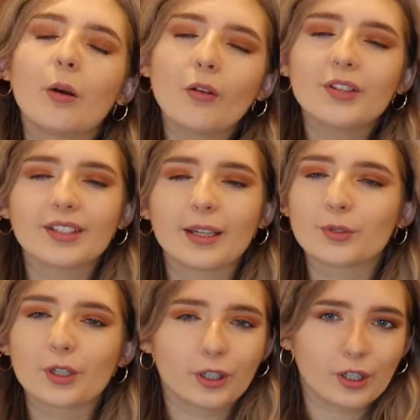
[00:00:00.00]
obviously I'm
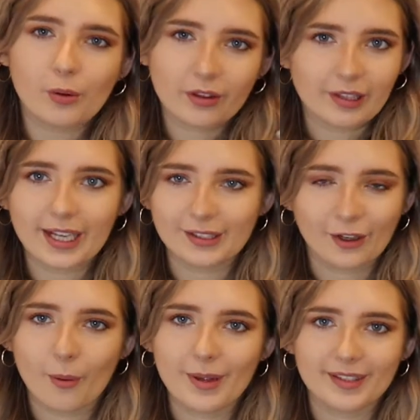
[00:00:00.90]
sure you know what the likes and
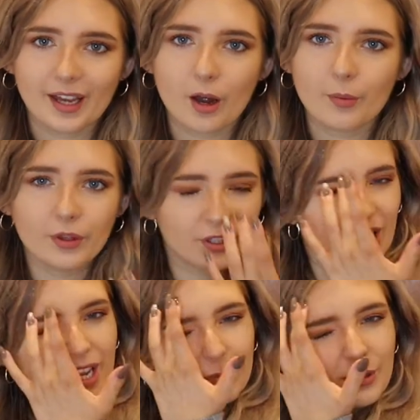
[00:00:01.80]
comments are, but the
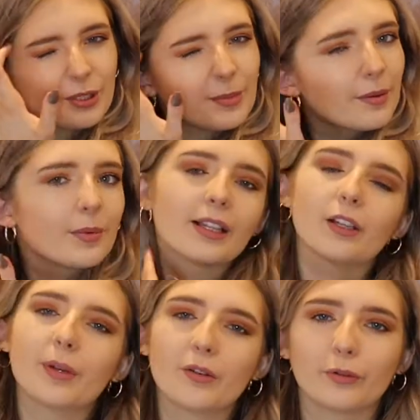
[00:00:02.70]
shares one you might be a little
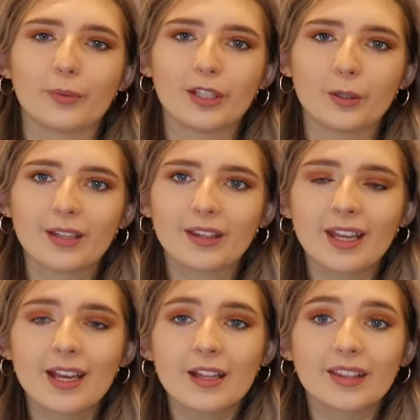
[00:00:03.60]
bit unfamiliar with.
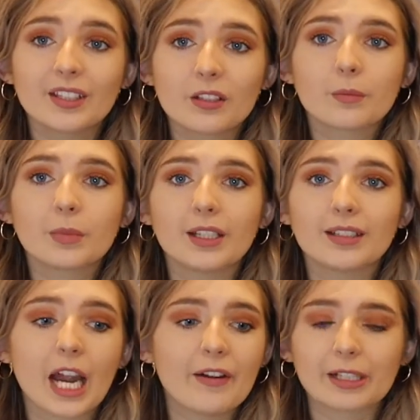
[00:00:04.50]
This can be
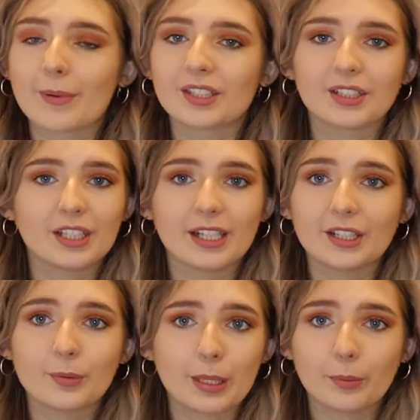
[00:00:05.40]
direct messaging it
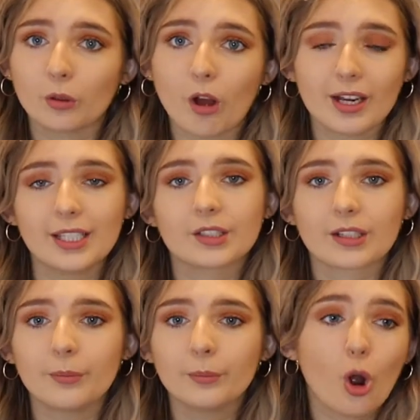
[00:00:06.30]
to people on
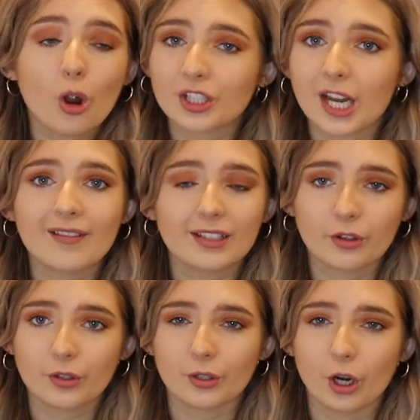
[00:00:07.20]
Instagram, or sharing it to the
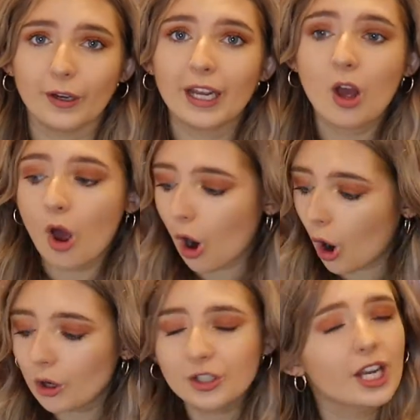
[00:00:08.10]
story,
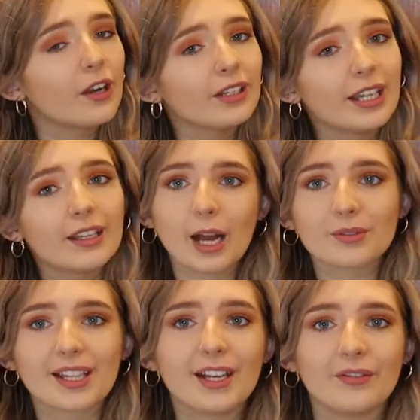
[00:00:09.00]
or sharing it
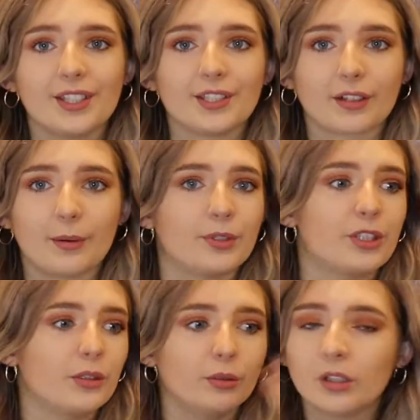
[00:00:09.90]
outside of Instagram
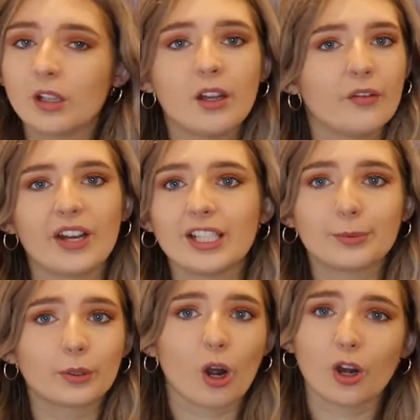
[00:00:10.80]
to
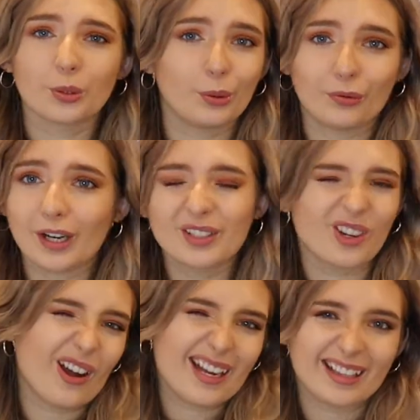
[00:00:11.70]
Facebook or to a friend or
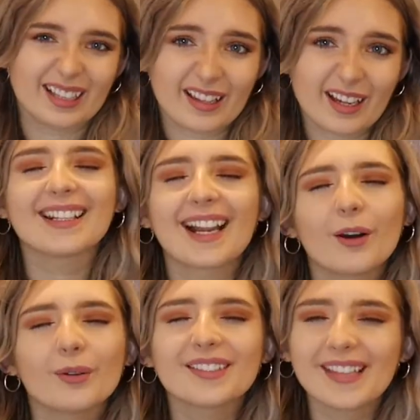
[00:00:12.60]
anything like that.
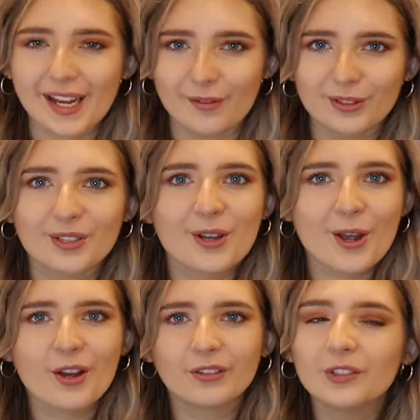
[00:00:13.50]
Now saves.
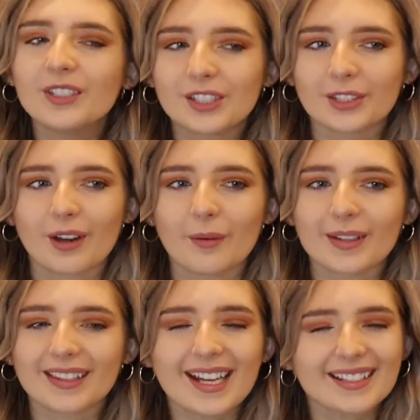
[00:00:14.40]
For Instagram,
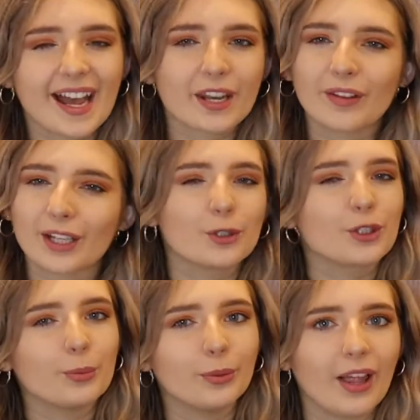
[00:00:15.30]
that is kind of like a
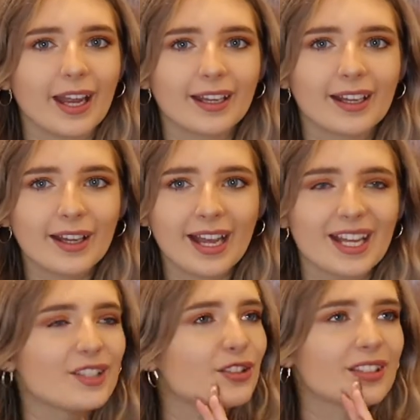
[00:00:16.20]
super like.
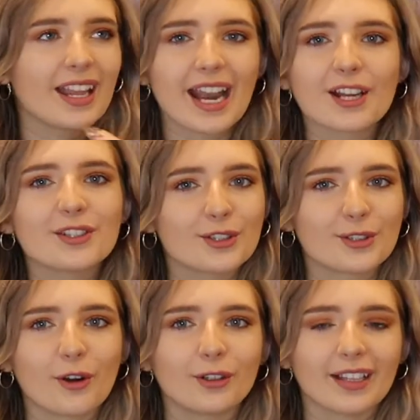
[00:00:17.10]
It's just an extra
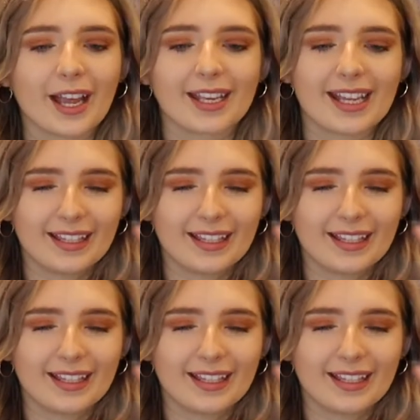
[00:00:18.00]
strong like in the